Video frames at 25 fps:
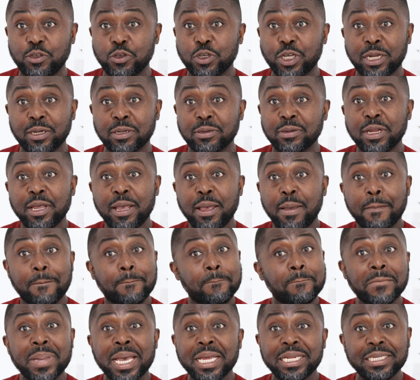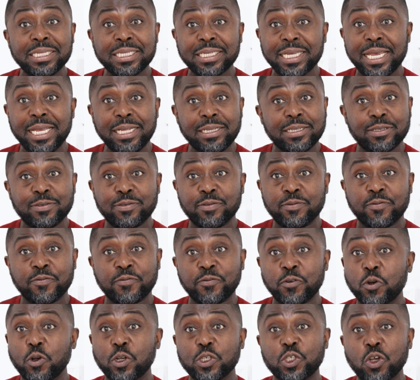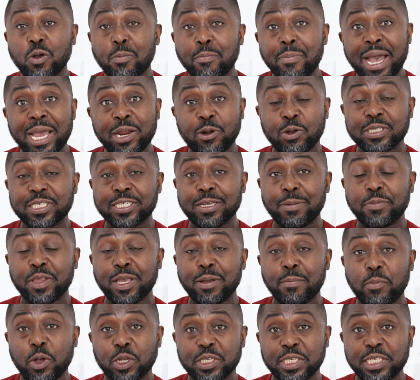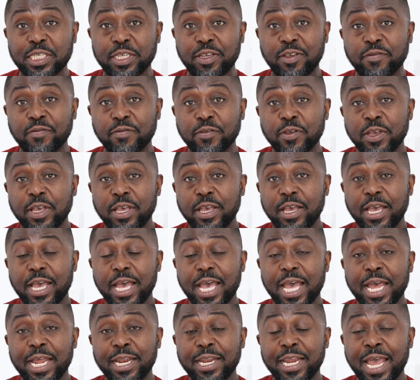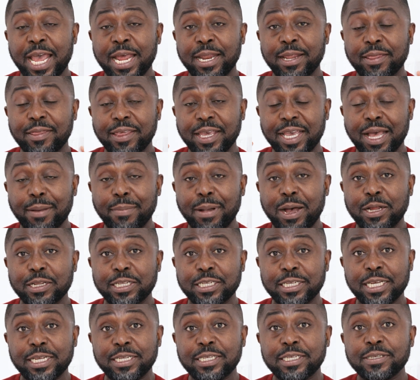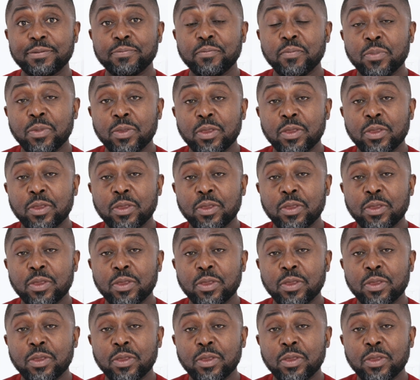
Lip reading: You can meditate, focus your mind on something positive and think about it.